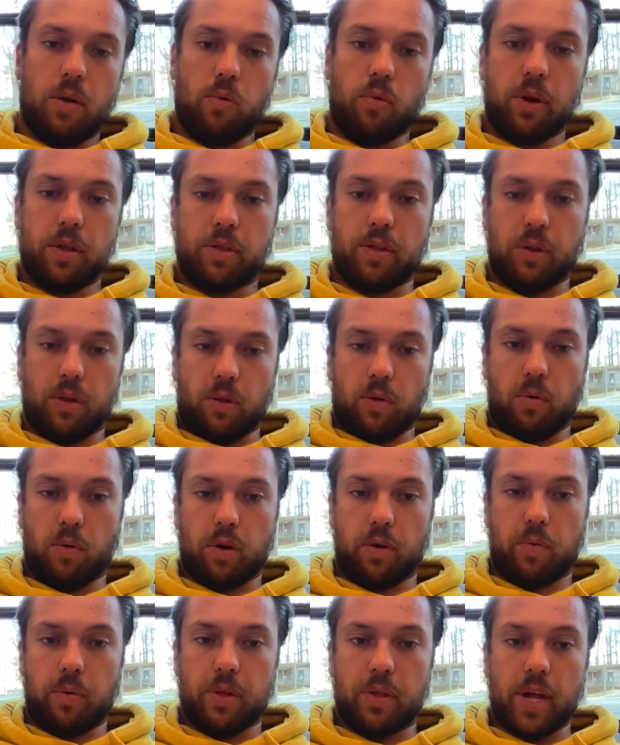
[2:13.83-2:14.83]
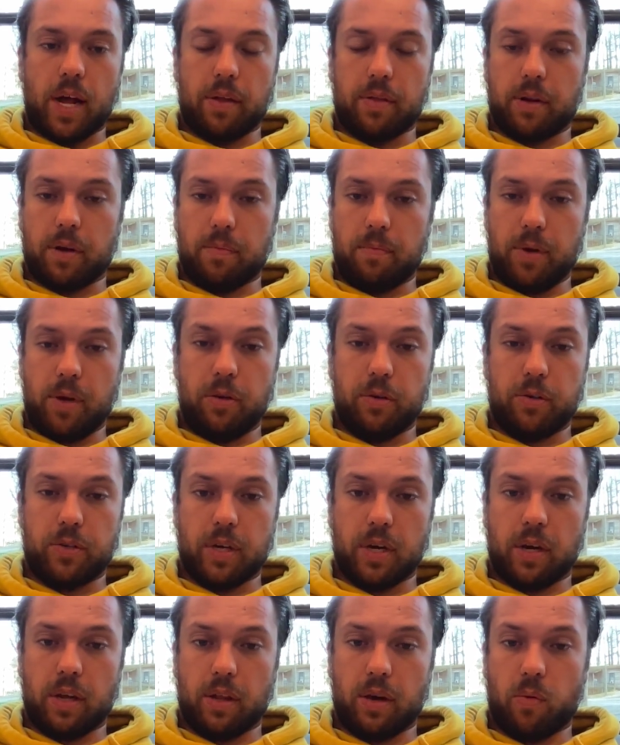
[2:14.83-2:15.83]
with the Lord without their
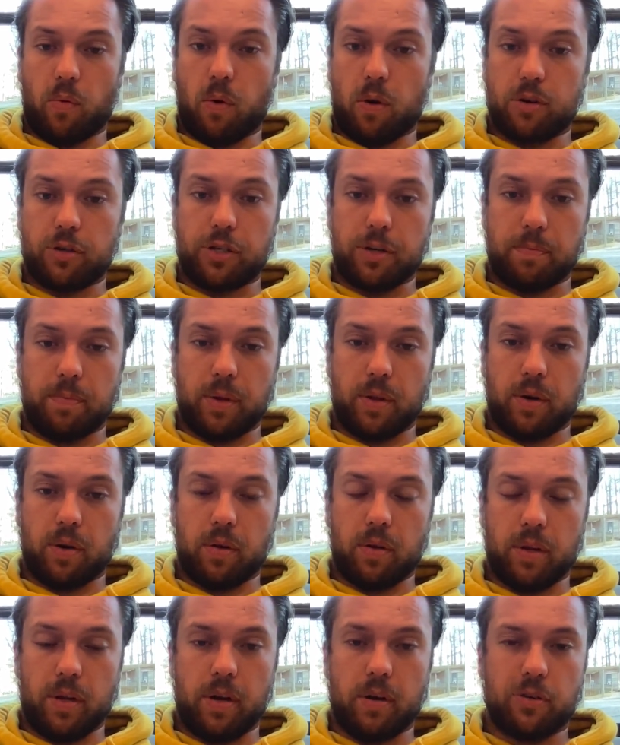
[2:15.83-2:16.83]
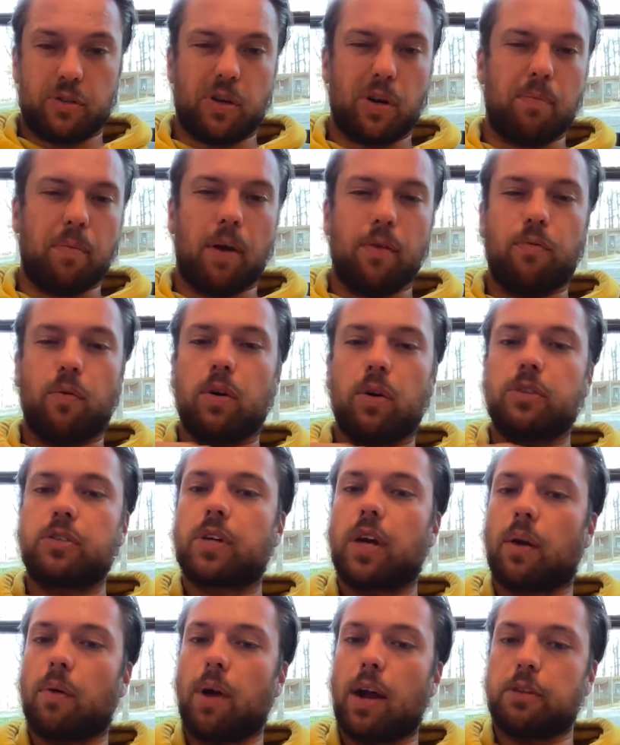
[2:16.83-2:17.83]
music and their worship in the early years. Sorry, my voice
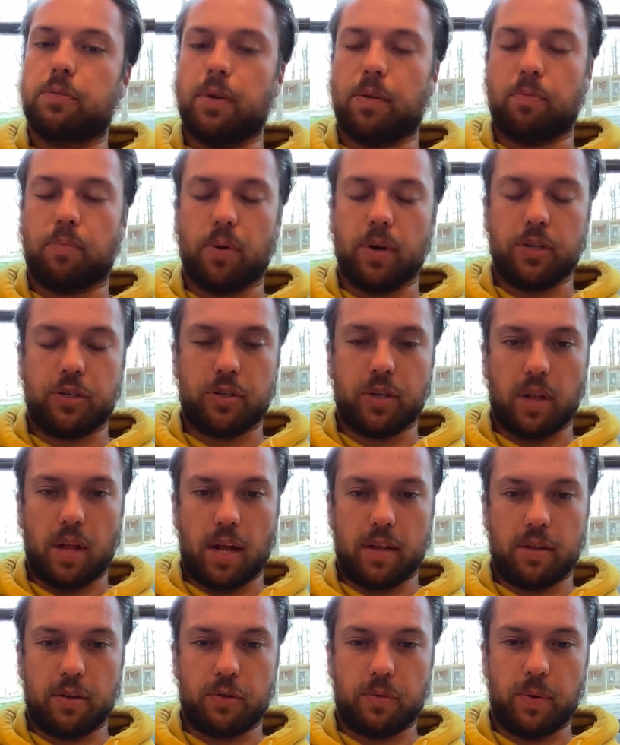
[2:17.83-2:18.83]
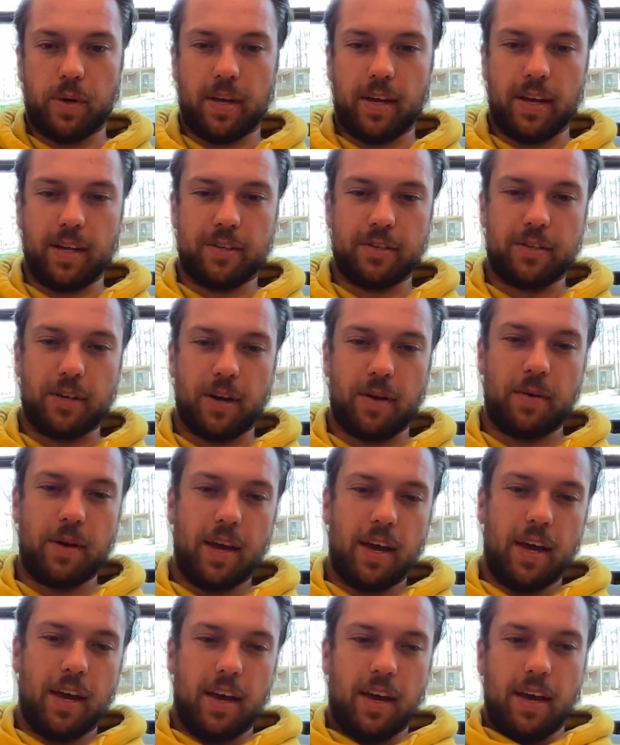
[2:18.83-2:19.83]
kind of raspy. i preached a lot this weekend. So,
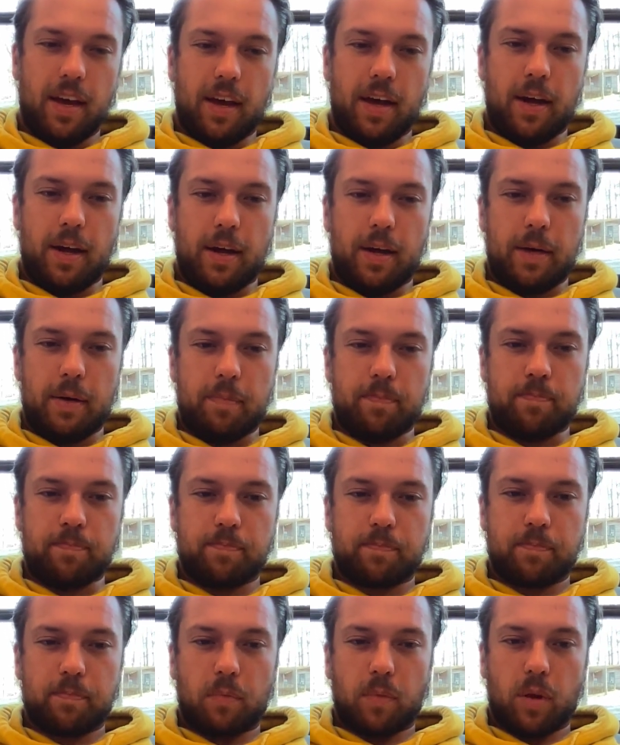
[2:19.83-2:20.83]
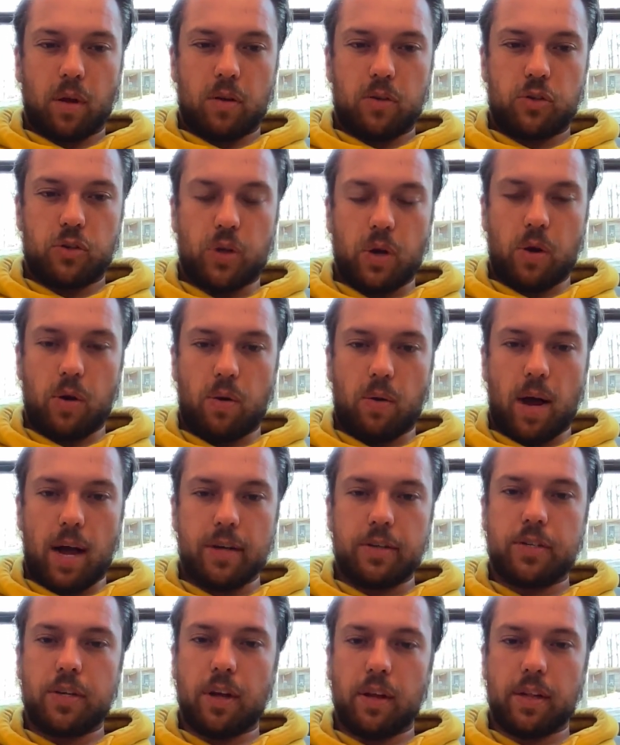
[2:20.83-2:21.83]
um, so I
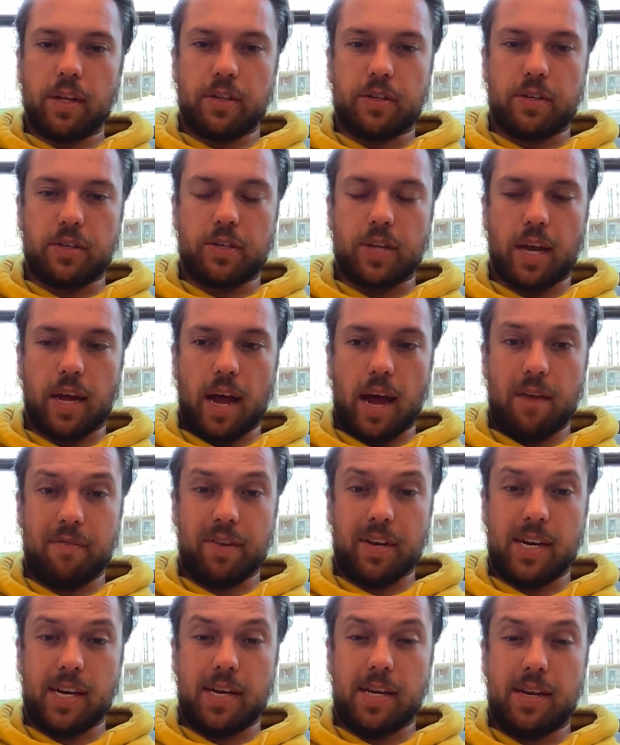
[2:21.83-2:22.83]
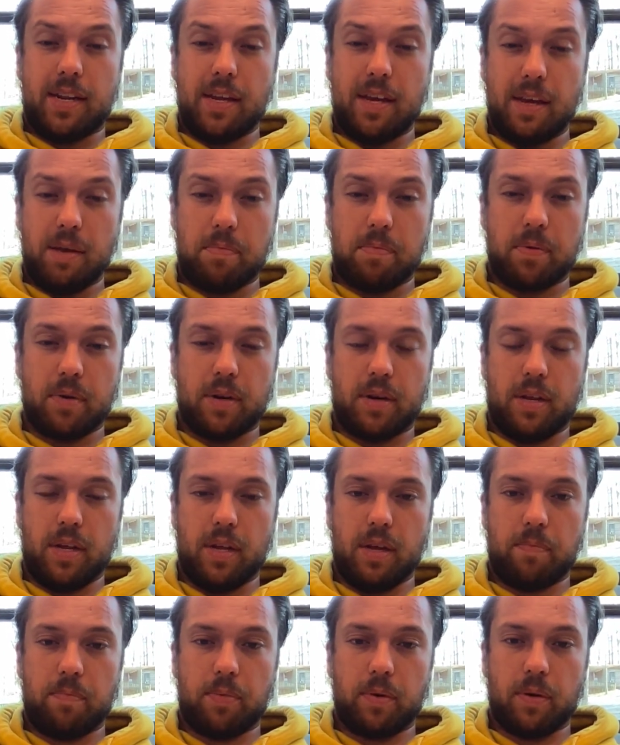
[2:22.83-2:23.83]
say that to say I have a deep,
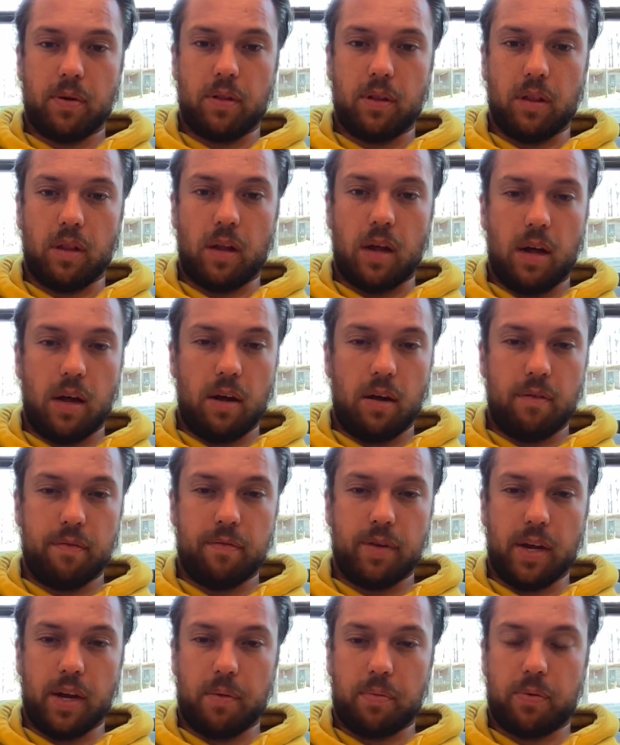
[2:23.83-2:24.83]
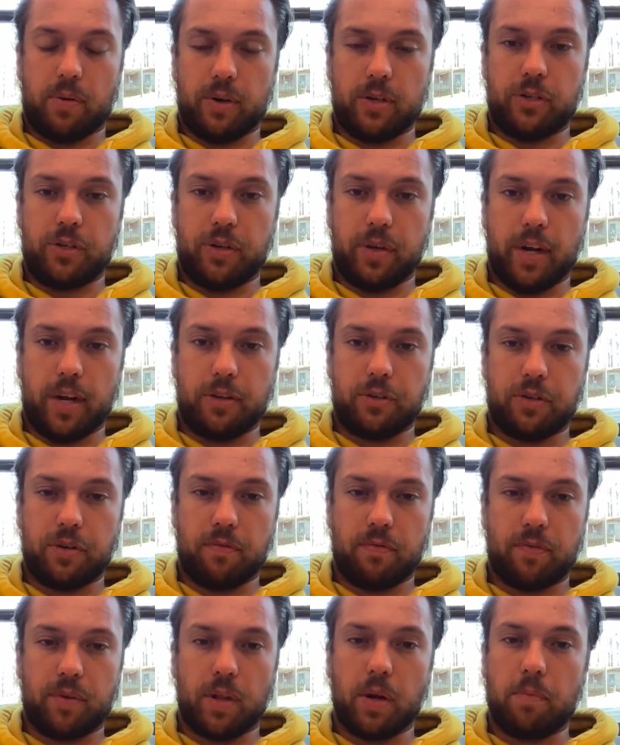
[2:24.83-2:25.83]
deep love and appreciation
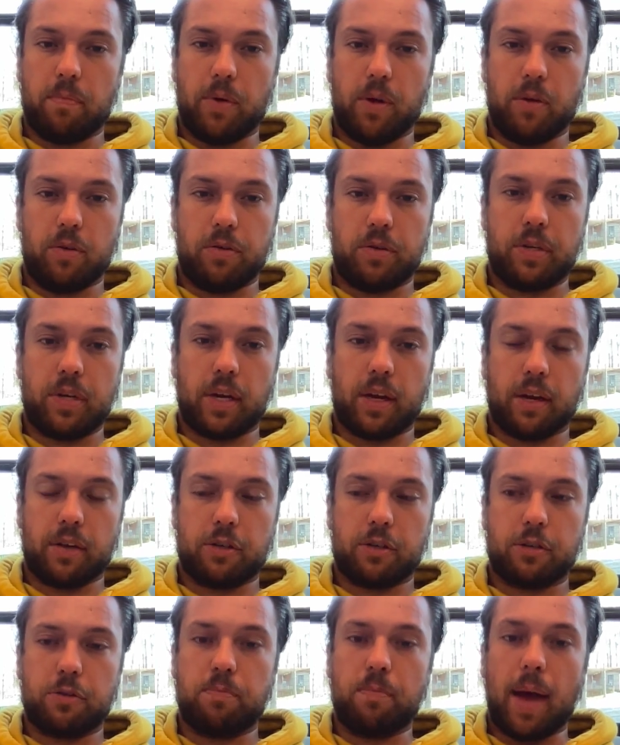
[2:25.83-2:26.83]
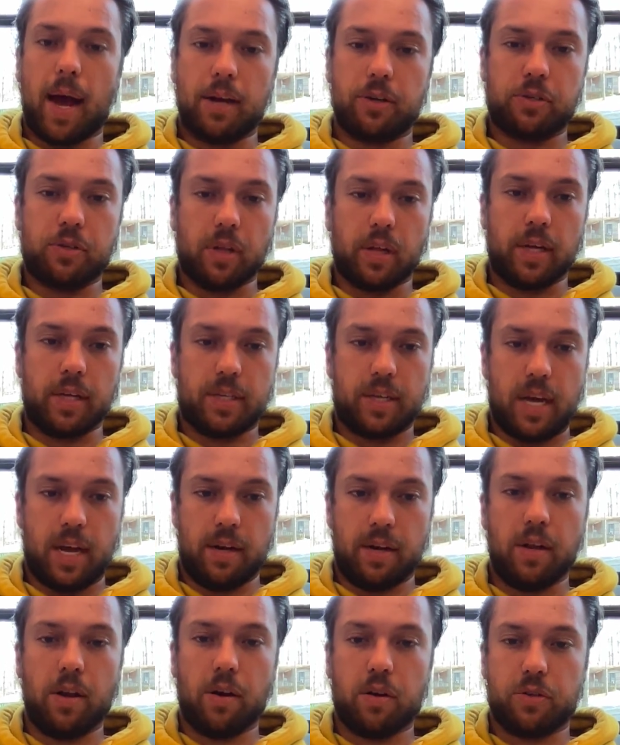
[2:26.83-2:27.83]
for their music, especially
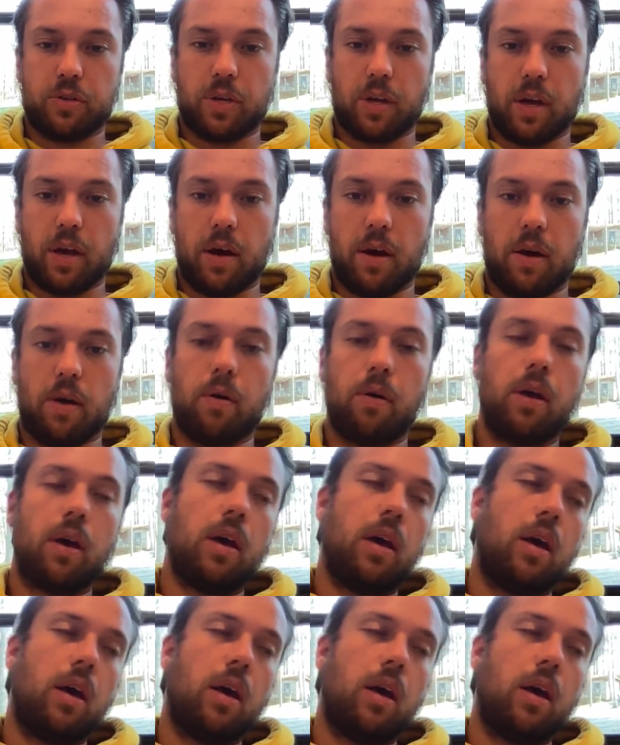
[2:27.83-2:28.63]
10 years ago.